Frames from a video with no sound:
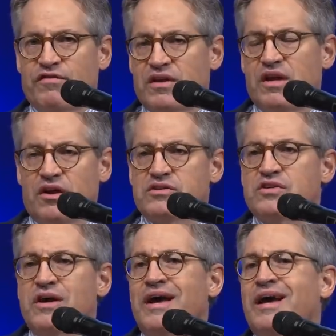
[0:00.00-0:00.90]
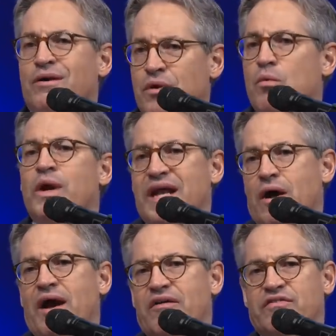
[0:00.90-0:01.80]
50 years. We
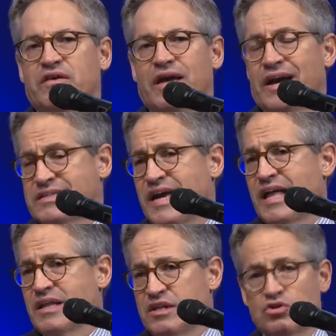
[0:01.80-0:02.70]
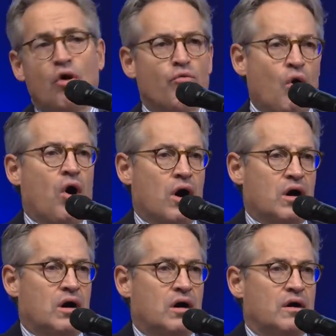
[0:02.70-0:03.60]
now have to exhale it. It's all wrong.